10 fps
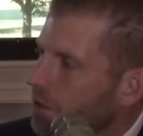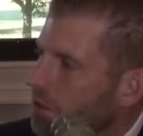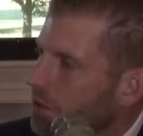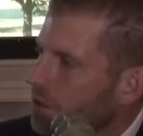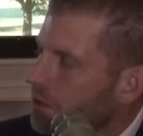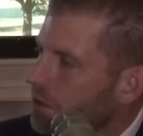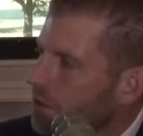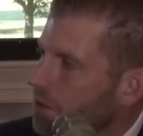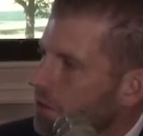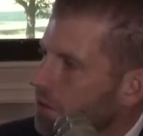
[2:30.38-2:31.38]

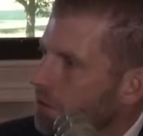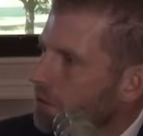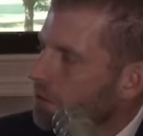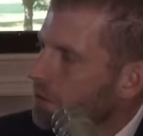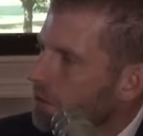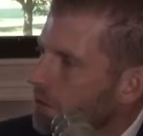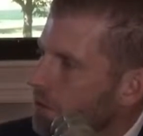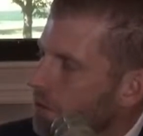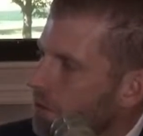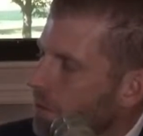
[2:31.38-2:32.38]

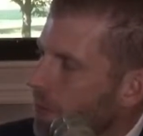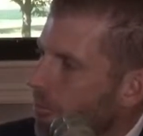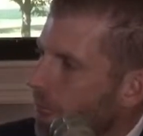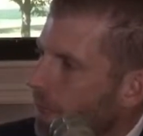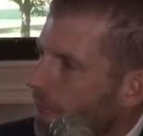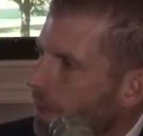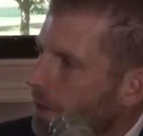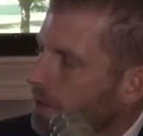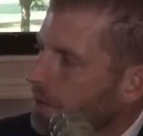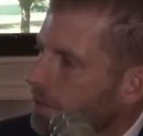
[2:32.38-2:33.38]

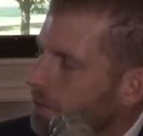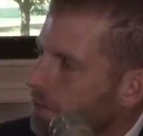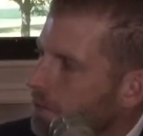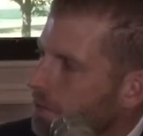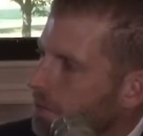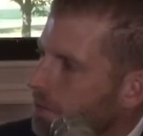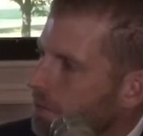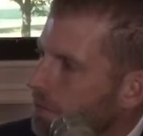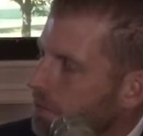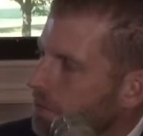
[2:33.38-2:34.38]

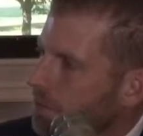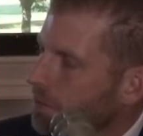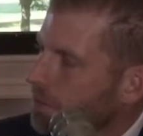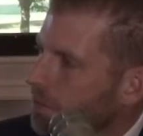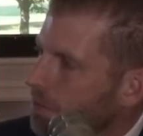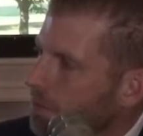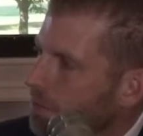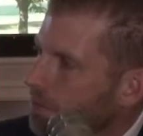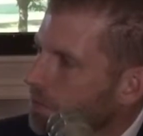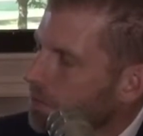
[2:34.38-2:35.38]

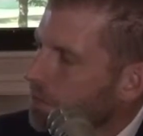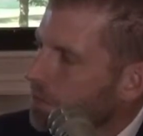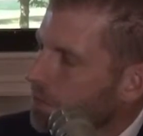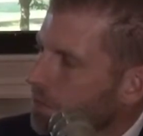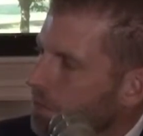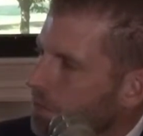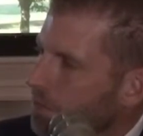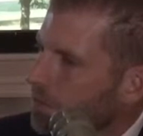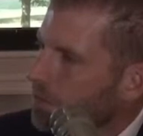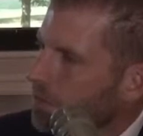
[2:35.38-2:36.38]

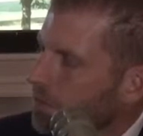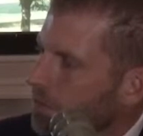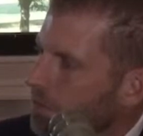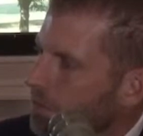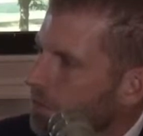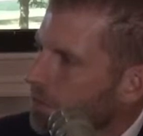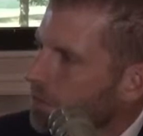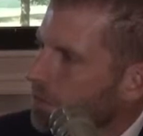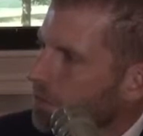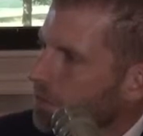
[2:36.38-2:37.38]

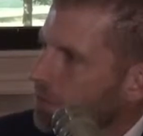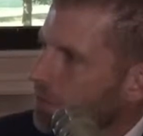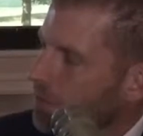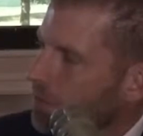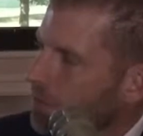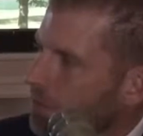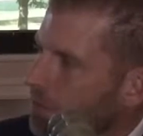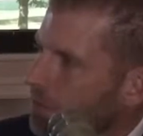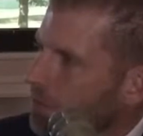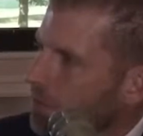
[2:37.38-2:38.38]
(silent)